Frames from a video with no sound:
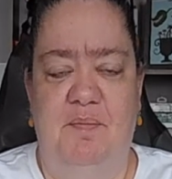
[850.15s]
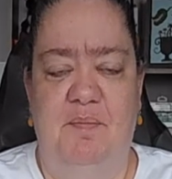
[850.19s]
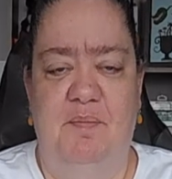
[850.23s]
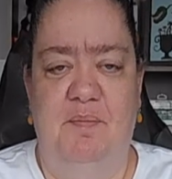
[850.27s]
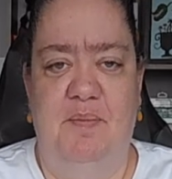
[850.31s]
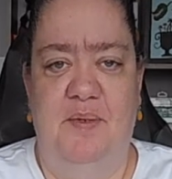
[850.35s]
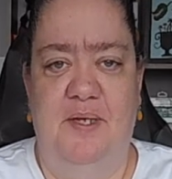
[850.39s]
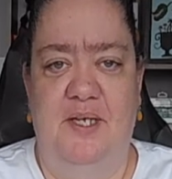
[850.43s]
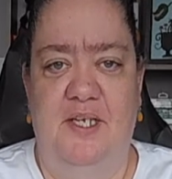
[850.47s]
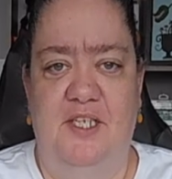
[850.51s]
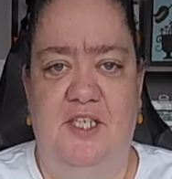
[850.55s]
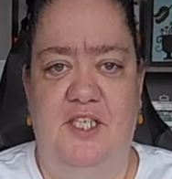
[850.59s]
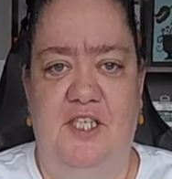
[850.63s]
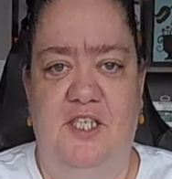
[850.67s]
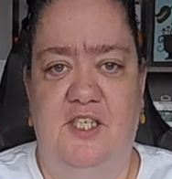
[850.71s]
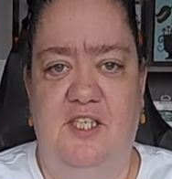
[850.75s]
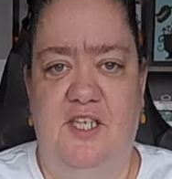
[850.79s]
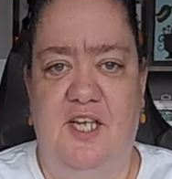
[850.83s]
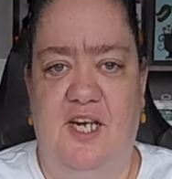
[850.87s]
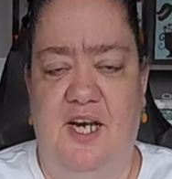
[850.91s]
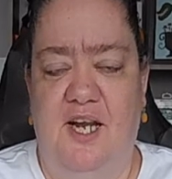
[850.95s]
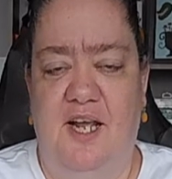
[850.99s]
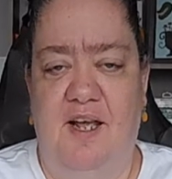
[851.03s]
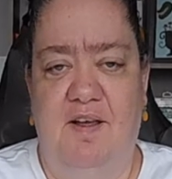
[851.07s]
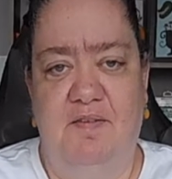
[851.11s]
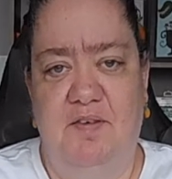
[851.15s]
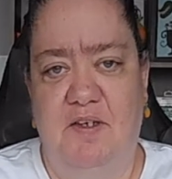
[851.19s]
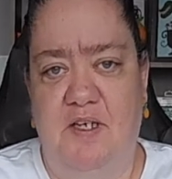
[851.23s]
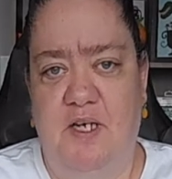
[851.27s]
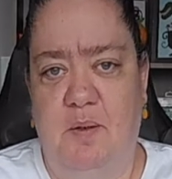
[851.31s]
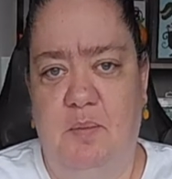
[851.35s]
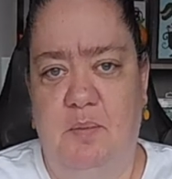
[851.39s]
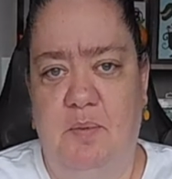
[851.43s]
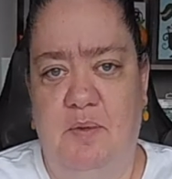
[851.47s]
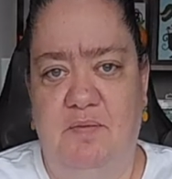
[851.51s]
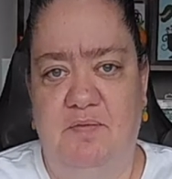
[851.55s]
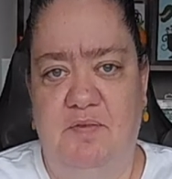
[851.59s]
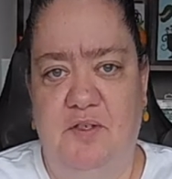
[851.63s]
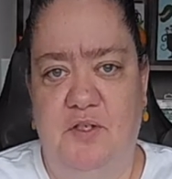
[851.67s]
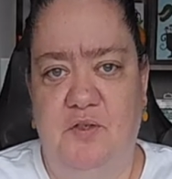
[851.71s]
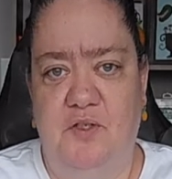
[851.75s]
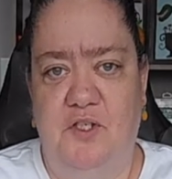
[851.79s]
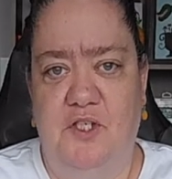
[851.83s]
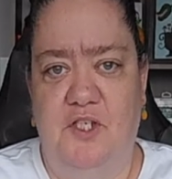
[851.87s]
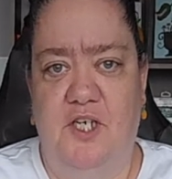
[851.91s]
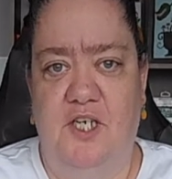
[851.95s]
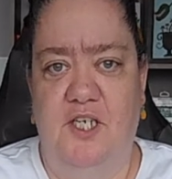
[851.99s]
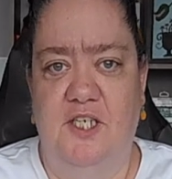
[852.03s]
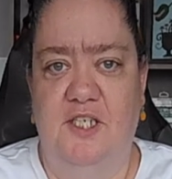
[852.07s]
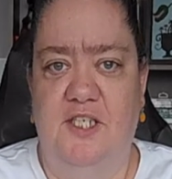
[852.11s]
But she's going to have a couple of new
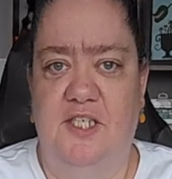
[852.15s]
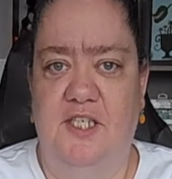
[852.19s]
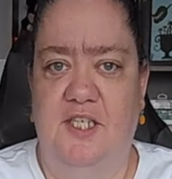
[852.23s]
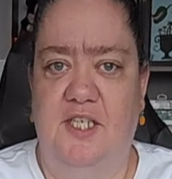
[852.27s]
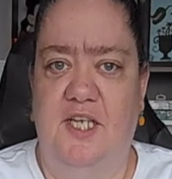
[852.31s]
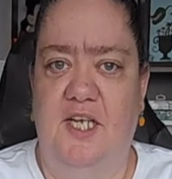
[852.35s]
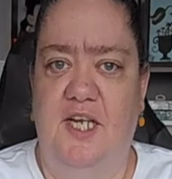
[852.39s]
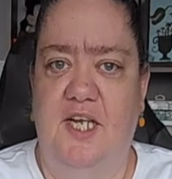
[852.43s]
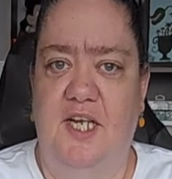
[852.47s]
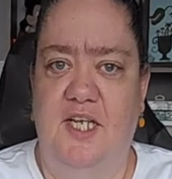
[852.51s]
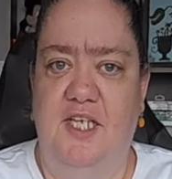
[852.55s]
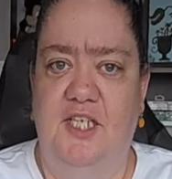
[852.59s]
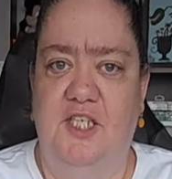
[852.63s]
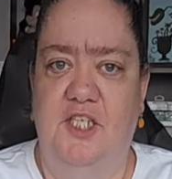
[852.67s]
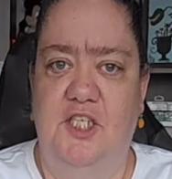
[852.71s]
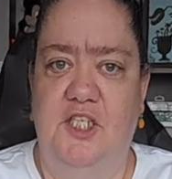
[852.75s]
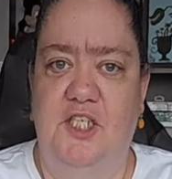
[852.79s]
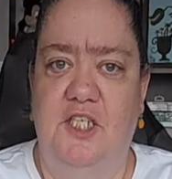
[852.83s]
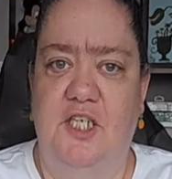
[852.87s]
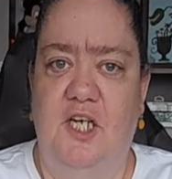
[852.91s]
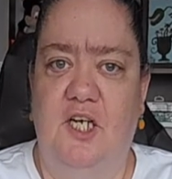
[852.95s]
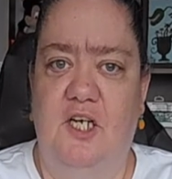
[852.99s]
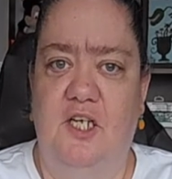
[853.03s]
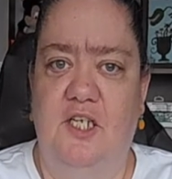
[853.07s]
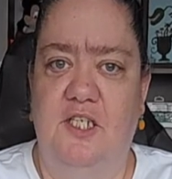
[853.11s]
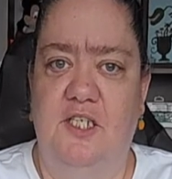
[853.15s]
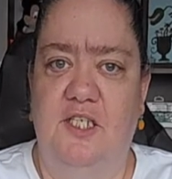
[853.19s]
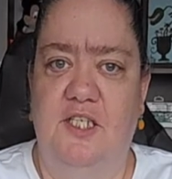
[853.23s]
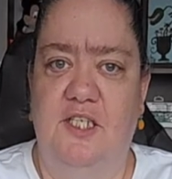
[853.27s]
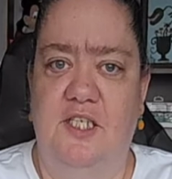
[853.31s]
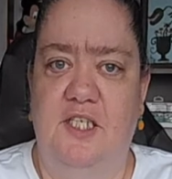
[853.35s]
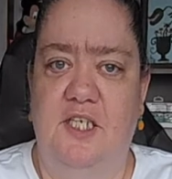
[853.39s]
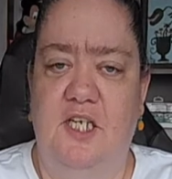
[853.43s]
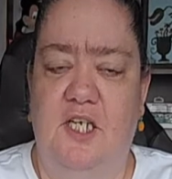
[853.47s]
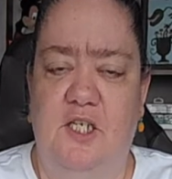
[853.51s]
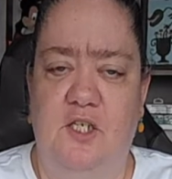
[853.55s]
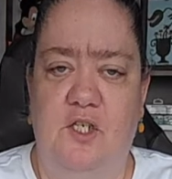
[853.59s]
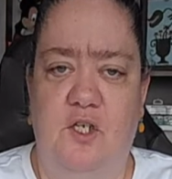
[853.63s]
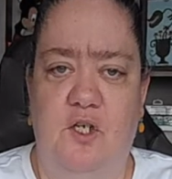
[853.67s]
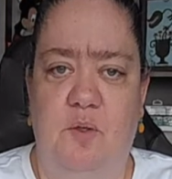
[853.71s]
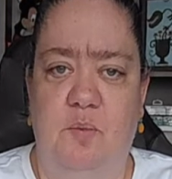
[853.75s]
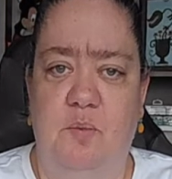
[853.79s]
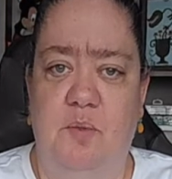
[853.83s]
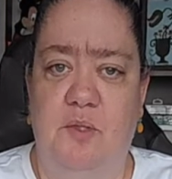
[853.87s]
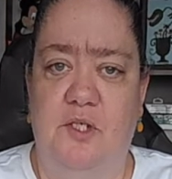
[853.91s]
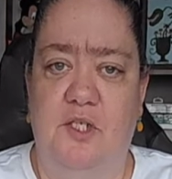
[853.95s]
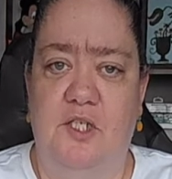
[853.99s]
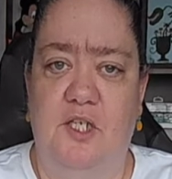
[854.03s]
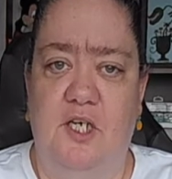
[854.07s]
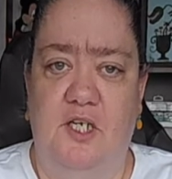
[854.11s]
starts, and she called it
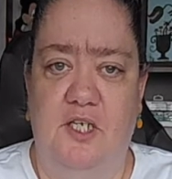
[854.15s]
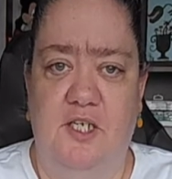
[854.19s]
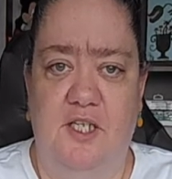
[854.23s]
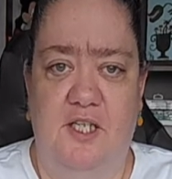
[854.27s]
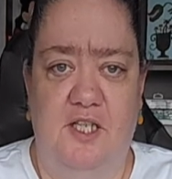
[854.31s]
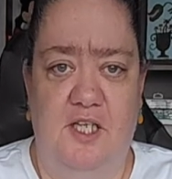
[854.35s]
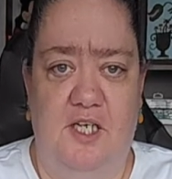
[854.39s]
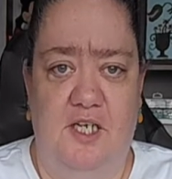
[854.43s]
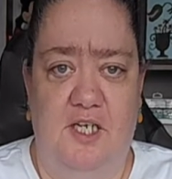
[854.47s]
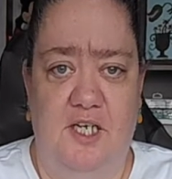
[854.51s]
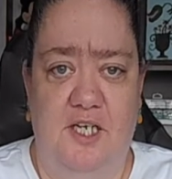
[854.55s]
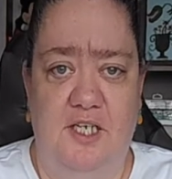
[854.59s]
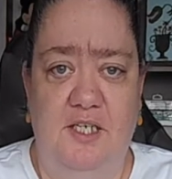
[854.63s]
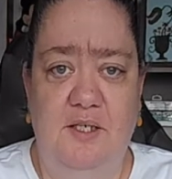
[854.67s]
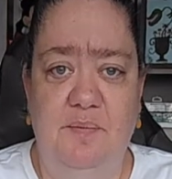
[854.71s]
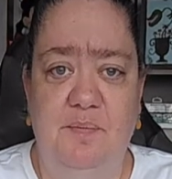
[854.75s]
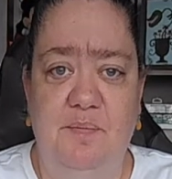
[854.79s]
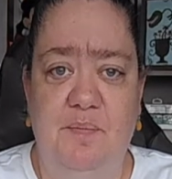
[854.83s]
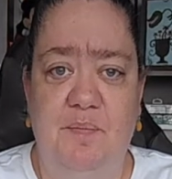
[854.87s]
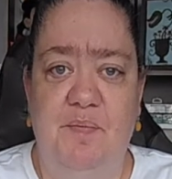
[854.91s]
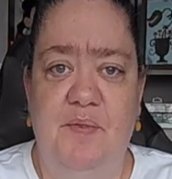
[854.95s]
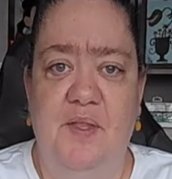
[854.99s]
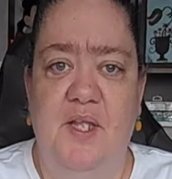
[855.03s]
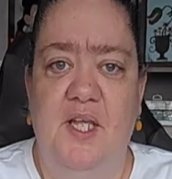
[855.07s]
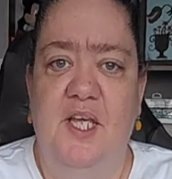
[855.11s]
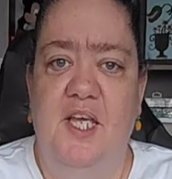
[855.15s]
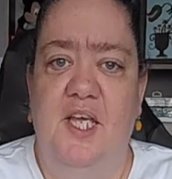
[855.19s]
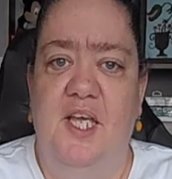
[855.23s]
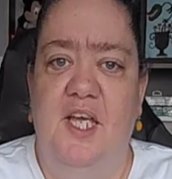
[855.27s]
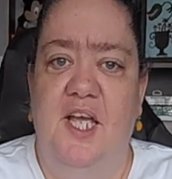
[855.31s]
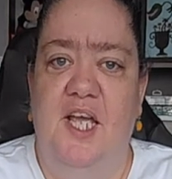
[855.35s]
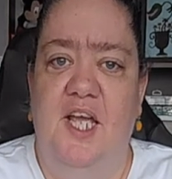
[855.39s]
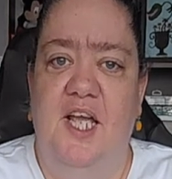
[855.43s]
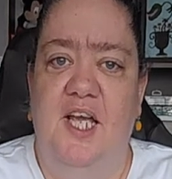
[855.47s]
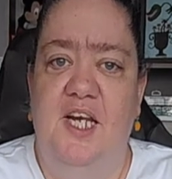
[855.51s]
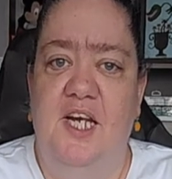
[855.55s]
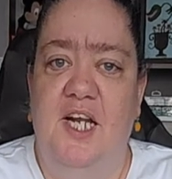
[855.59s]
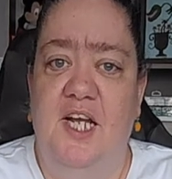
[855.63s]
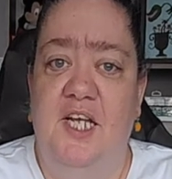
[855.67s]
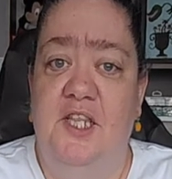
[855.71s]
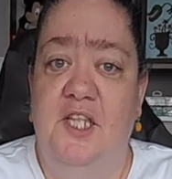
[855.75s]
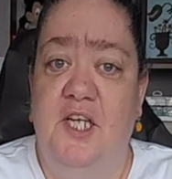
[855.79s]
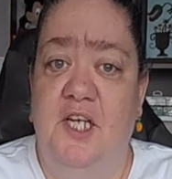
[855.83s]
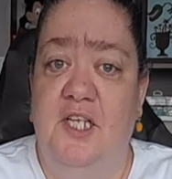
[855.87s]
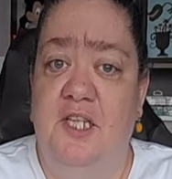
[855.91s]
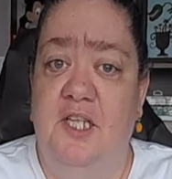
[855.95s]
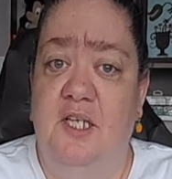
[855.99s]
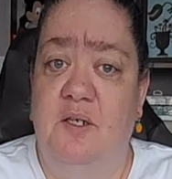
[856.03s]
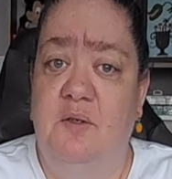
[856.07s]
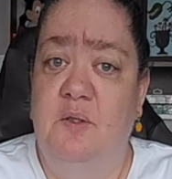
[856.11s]
October Start-a-thon. And I
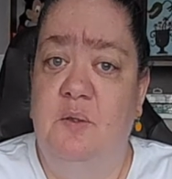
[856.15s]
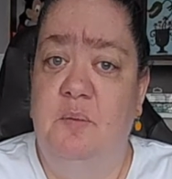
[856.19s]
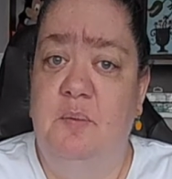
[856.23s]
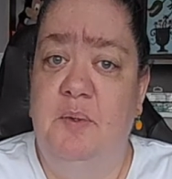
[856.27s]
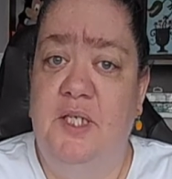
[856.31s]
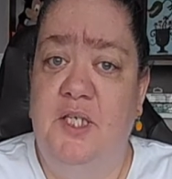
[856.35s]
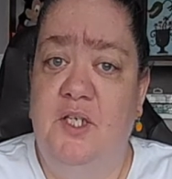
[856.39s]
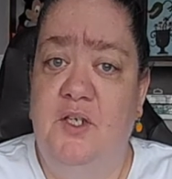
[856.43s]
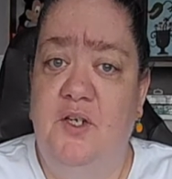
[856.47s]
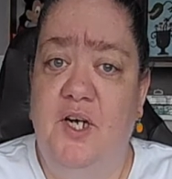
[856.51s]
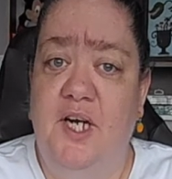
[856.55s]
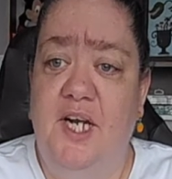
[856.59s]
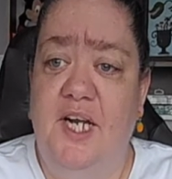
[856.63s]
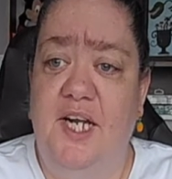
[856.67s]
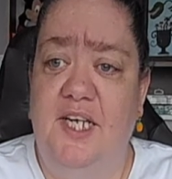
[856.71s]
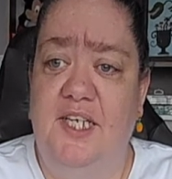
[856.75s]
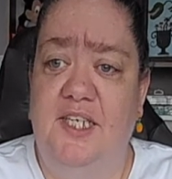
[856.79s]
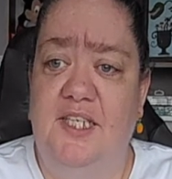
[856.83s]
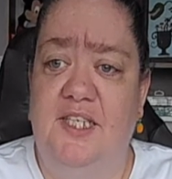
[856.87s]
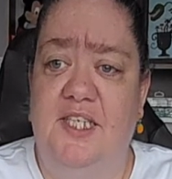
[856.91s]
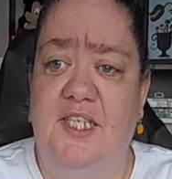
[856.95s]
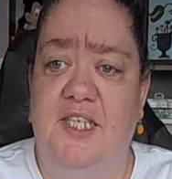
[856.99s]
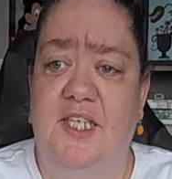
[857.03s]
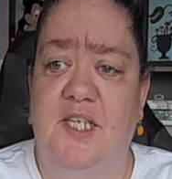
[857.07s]
thought that would be great.